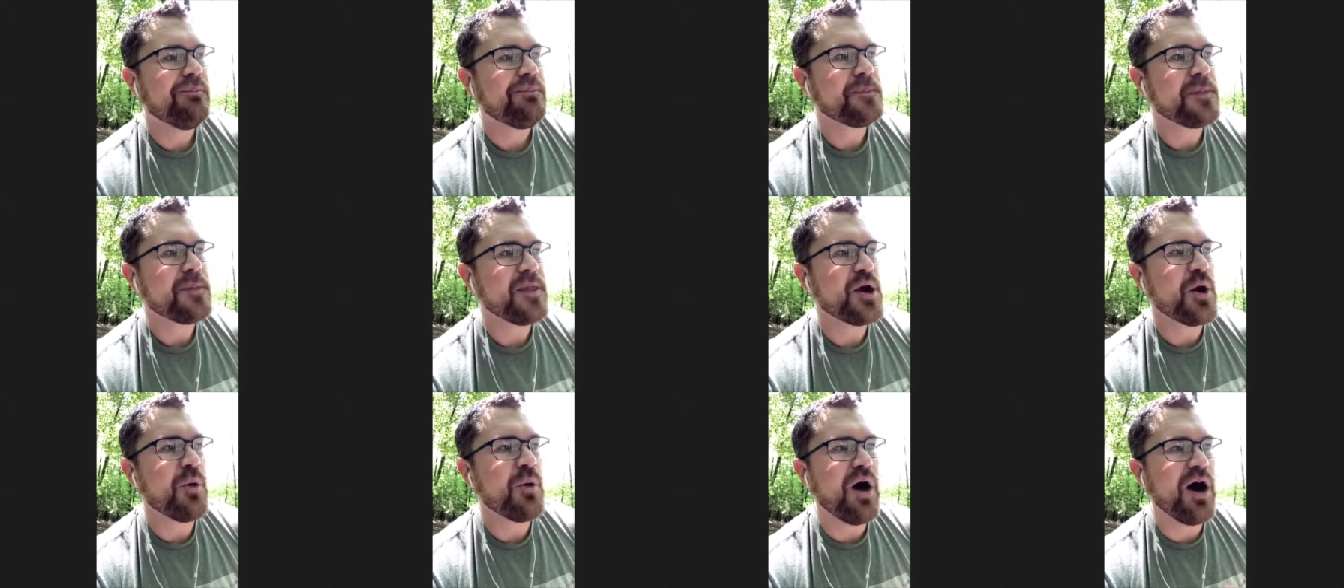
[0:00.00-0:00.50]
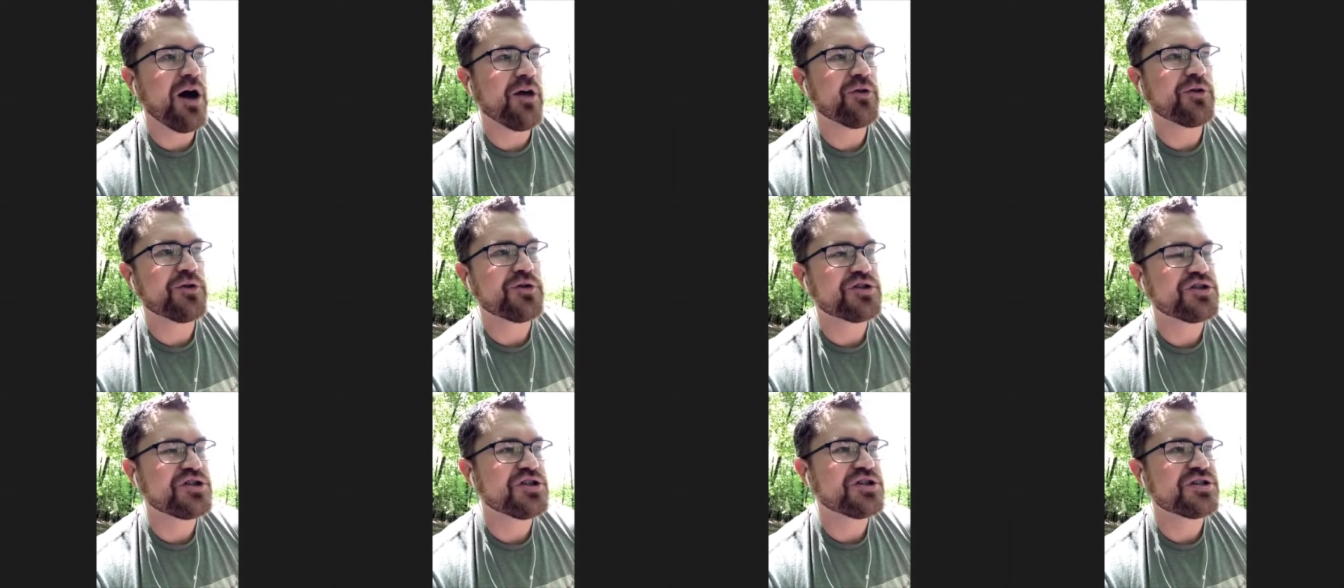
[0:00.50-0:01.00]
you know
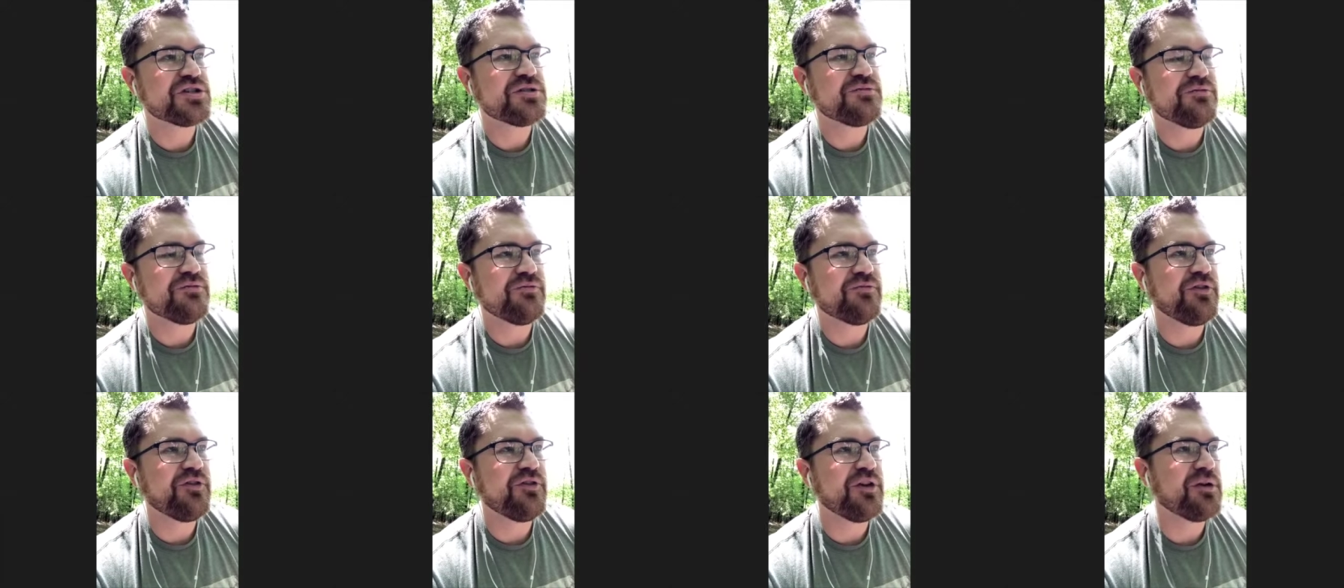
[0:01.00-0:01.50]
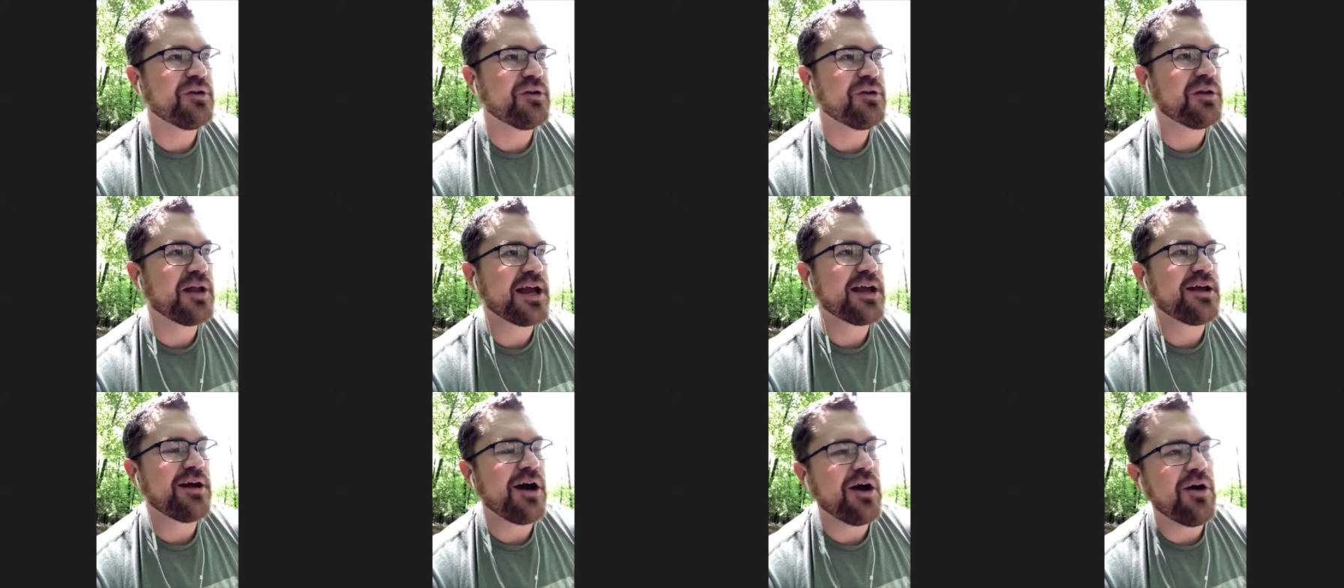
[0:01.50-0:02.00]
others just feel like
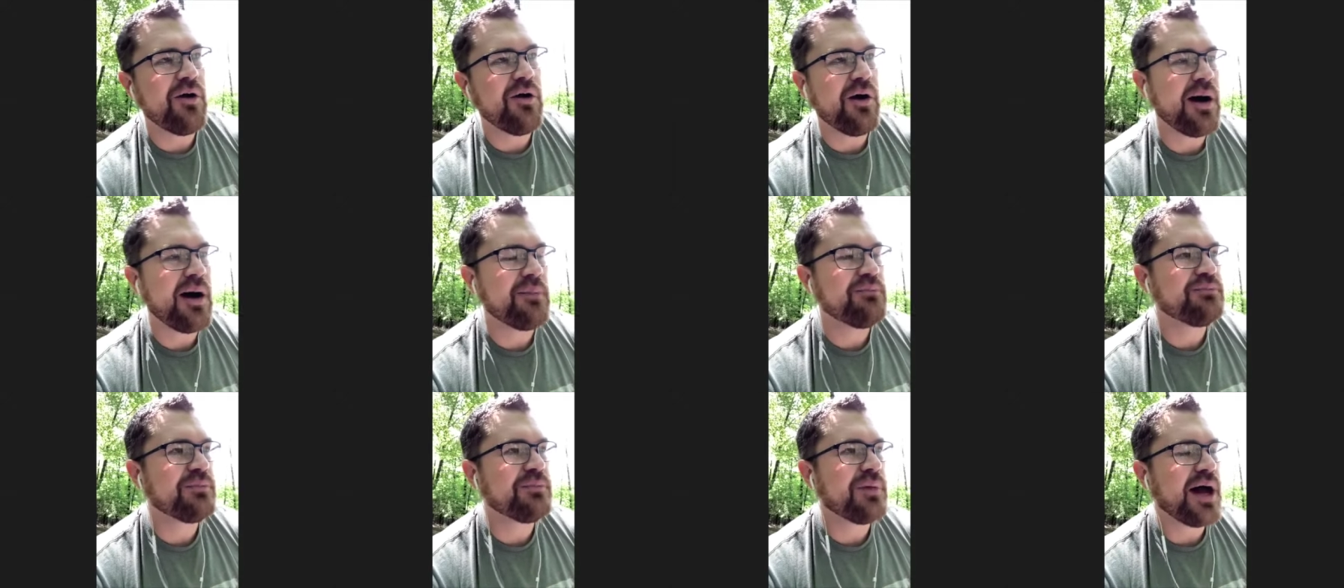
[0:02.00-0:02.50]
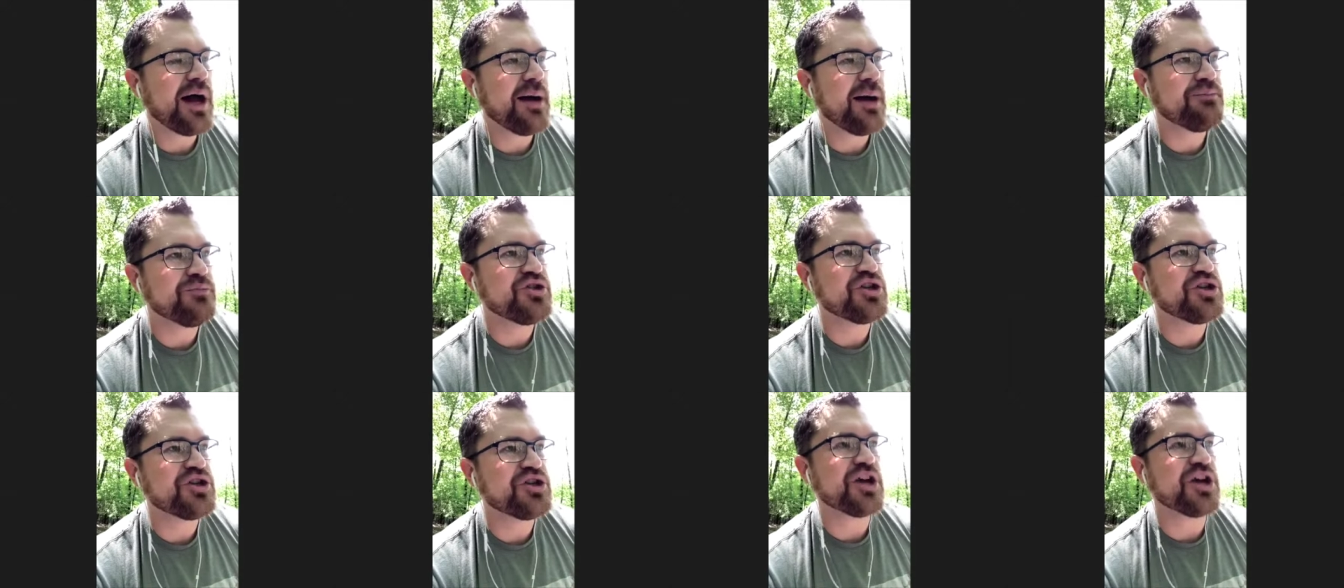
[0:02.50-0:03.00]
oh I'm I'm just
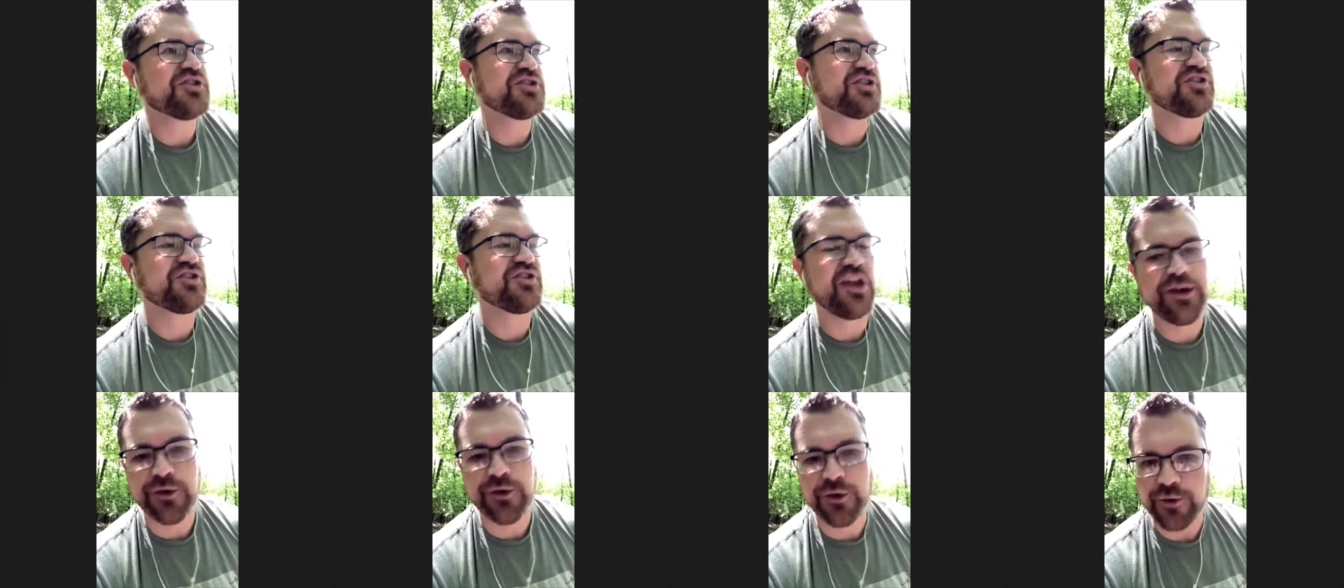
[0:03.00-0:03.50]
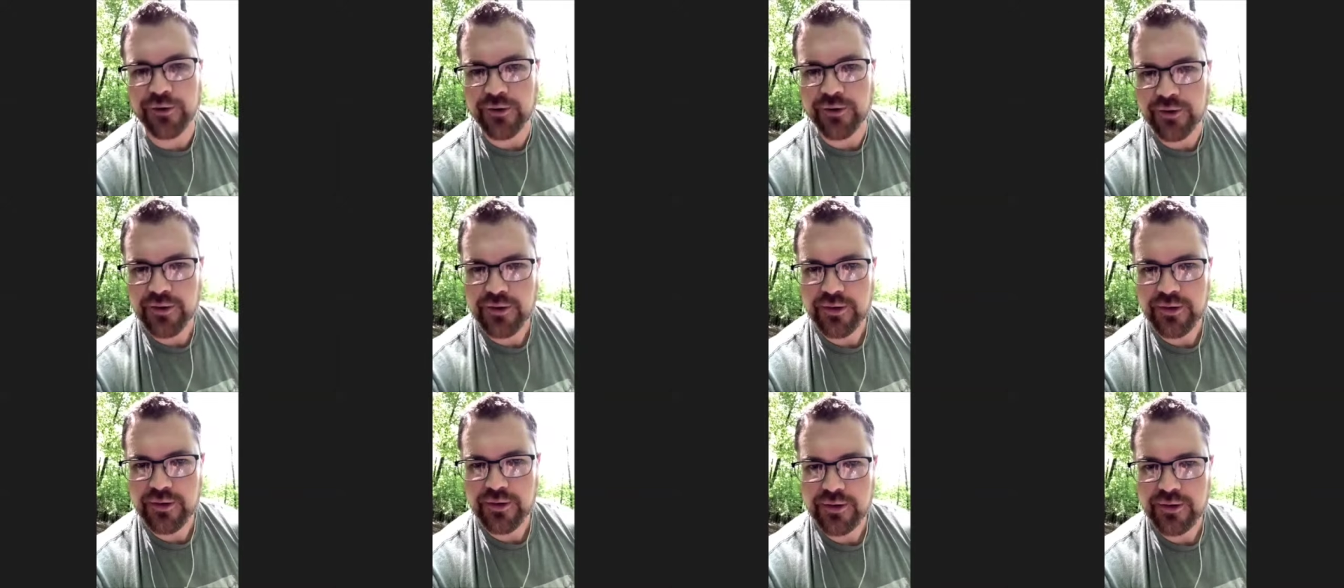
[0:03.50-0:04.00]
a sender.
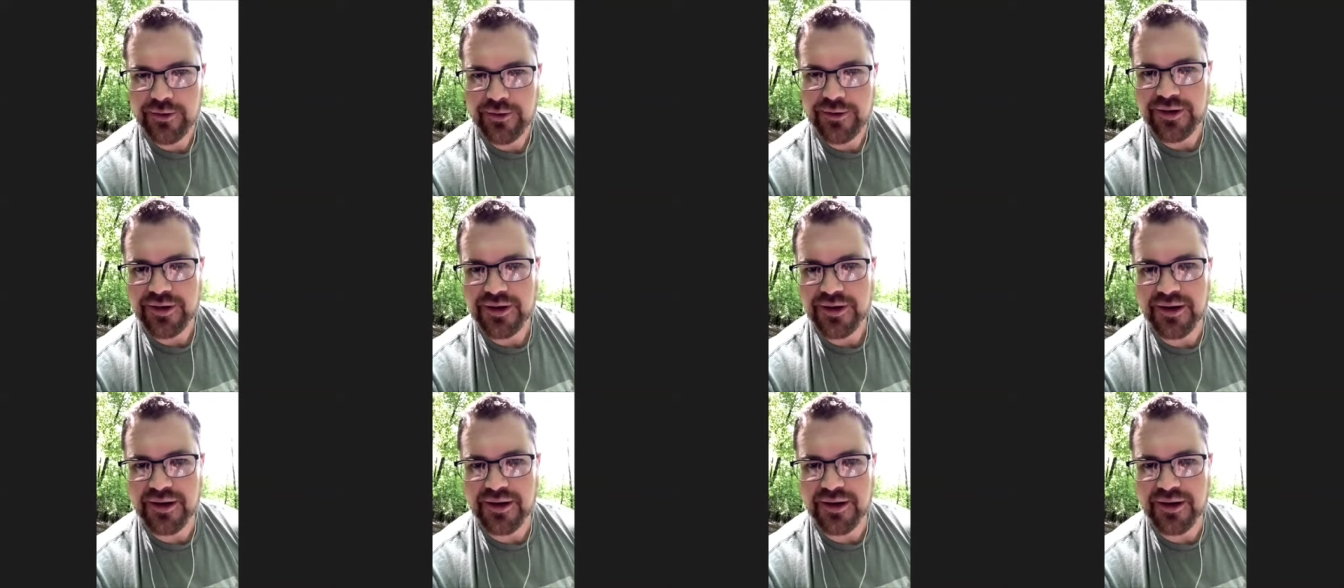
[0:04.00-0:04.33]
Uh,